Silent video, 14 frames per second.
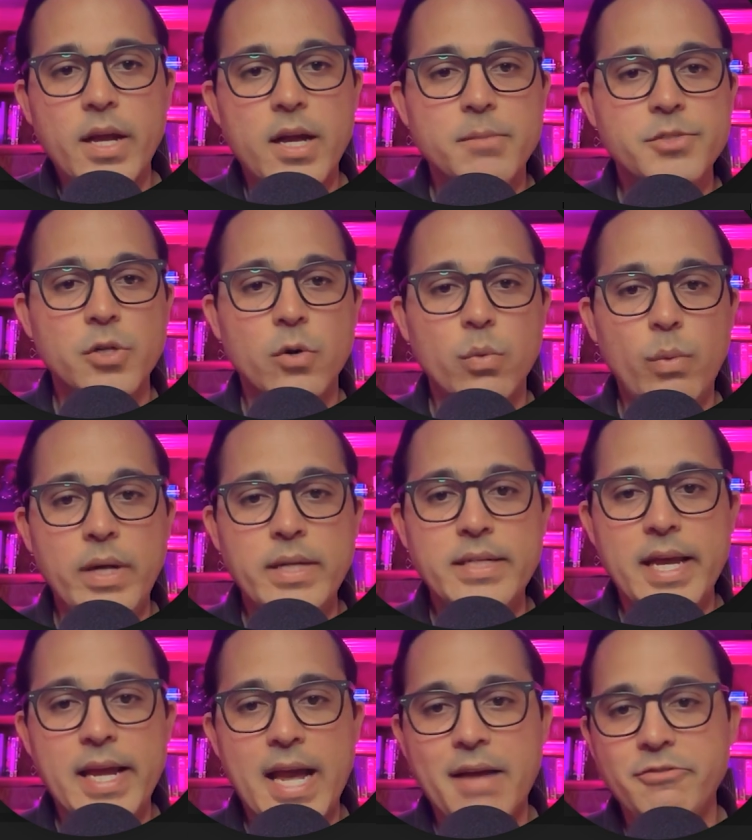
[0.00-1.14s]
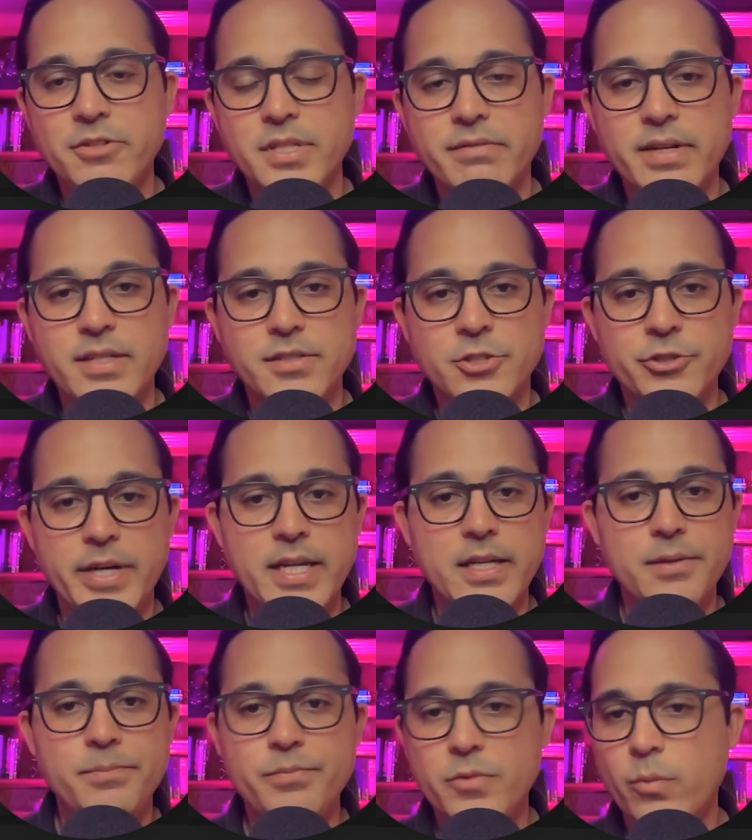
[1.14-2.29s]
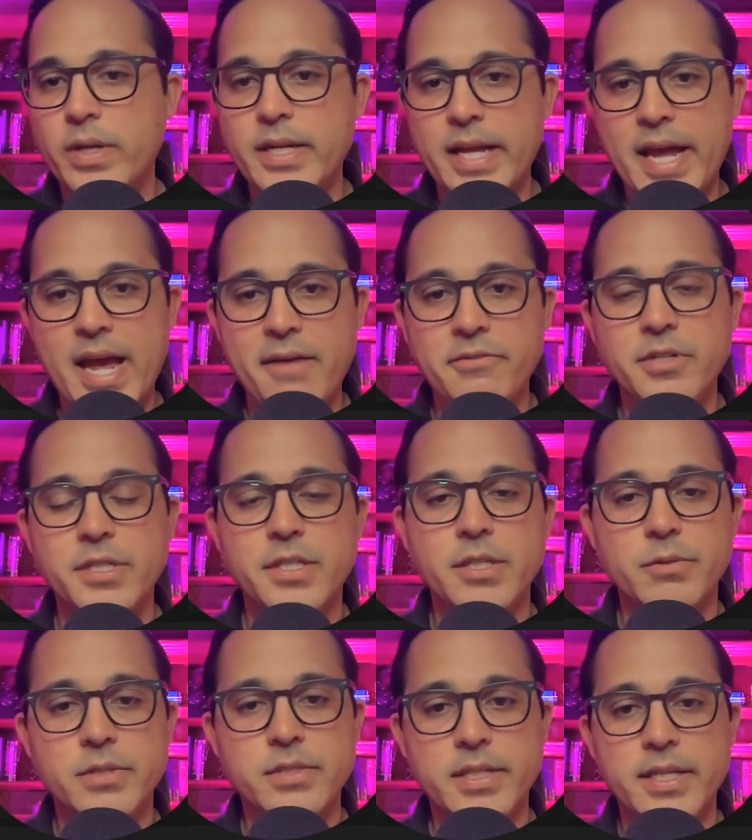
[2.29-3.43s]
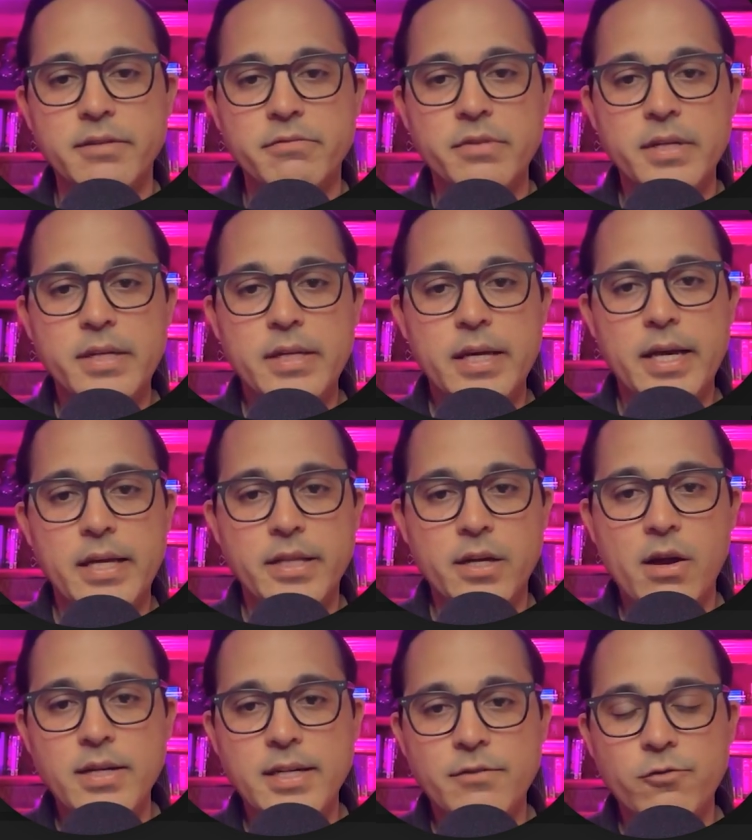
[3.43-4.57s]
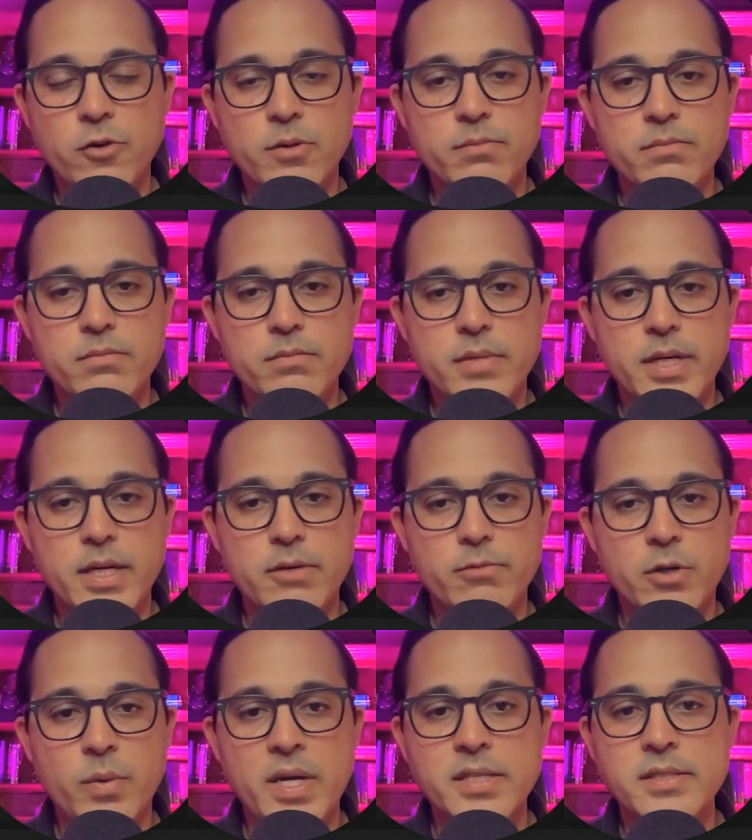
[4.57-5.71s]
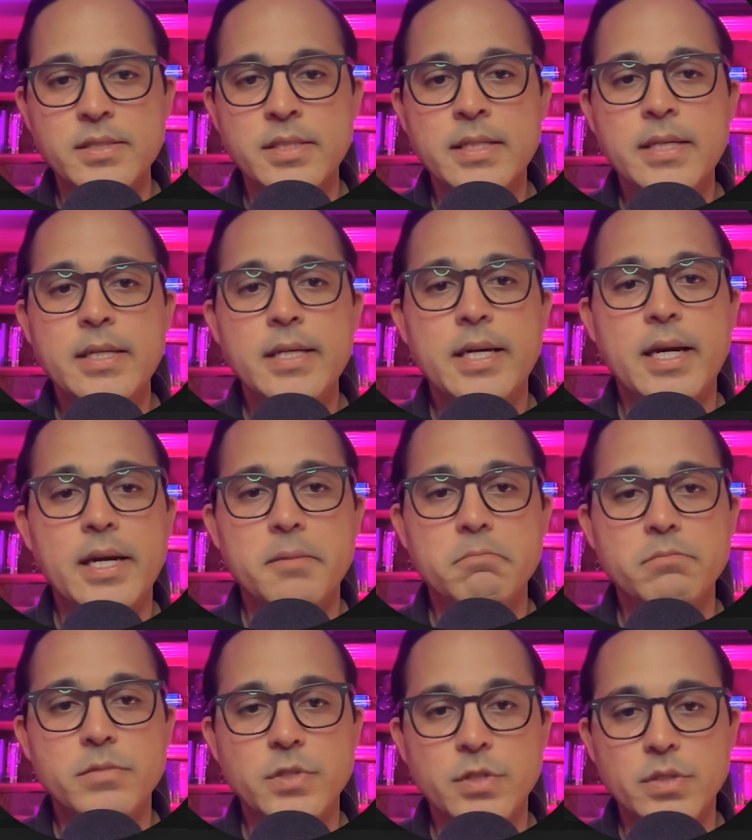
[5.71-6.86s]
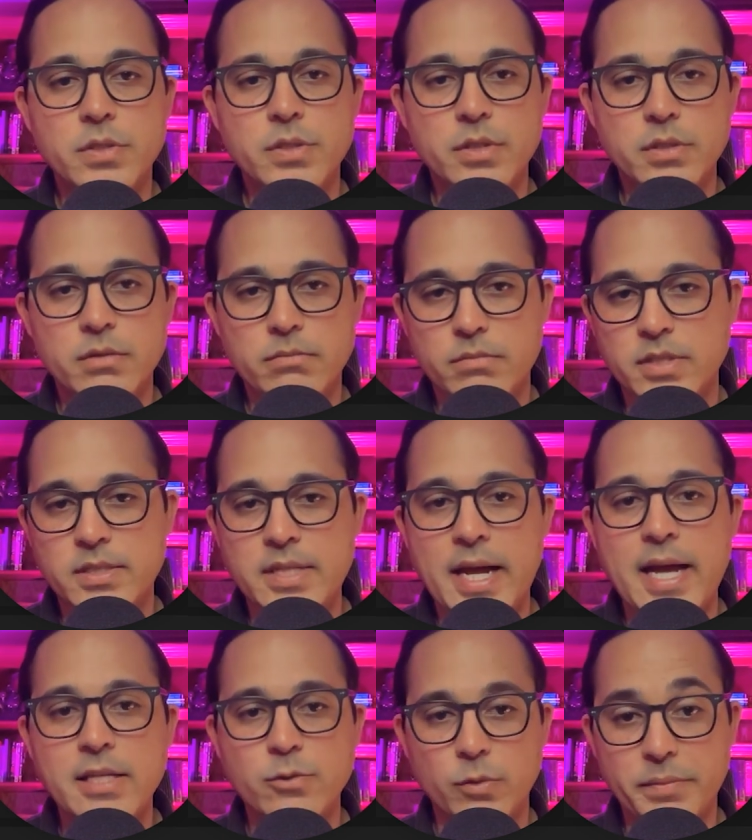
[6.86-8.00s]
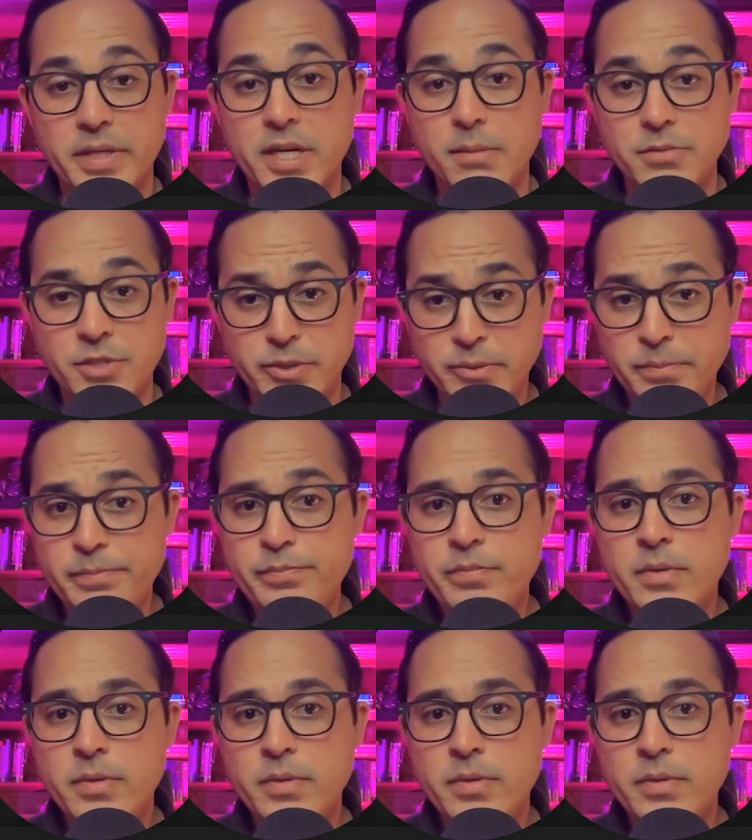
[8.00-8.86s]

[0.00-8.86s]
So one day after the event is created, one day after you receive the contact form request, this task will become due.